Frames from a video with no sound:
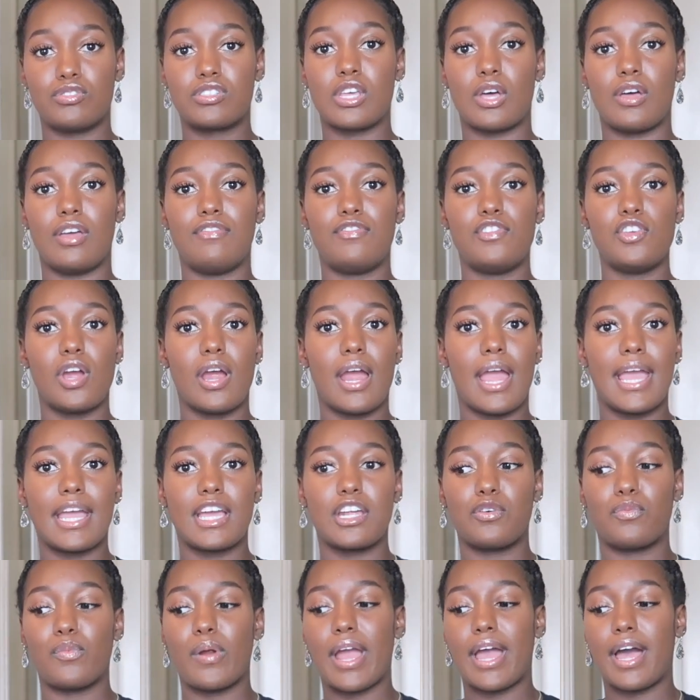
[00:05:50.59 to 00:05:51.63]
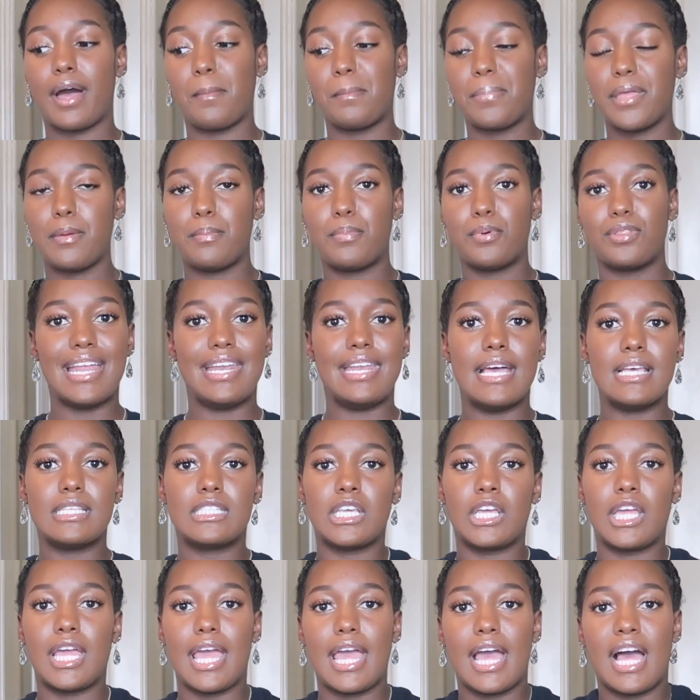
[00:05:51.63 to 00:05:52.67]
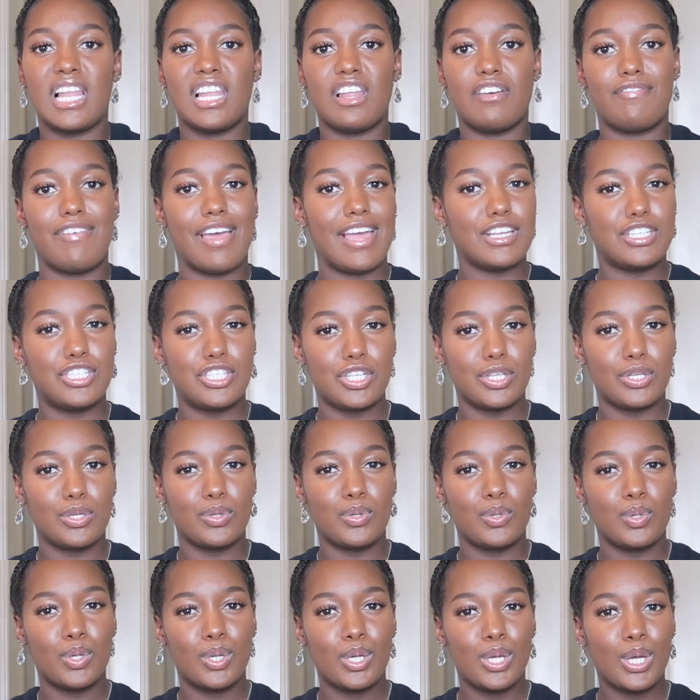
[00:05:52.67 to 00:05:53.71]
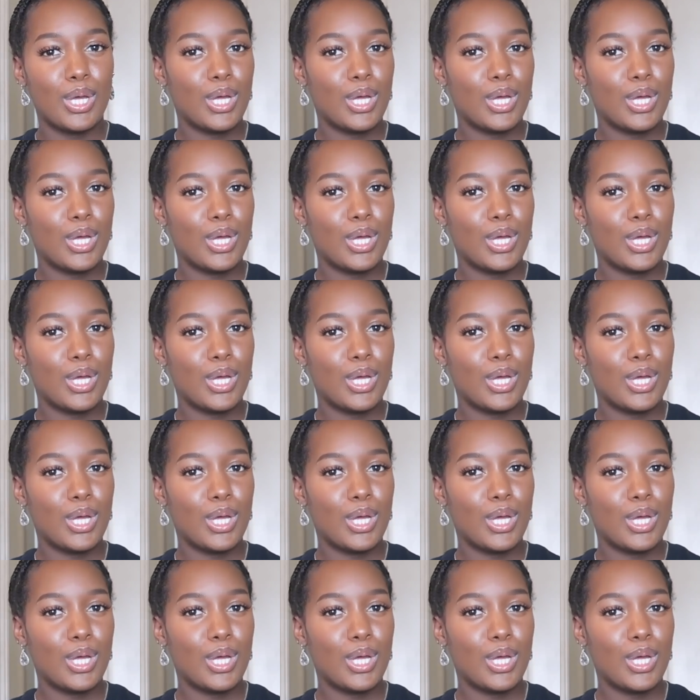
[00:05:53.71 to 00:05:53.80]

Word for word: So if you're hanging around people that doesn't elevate you,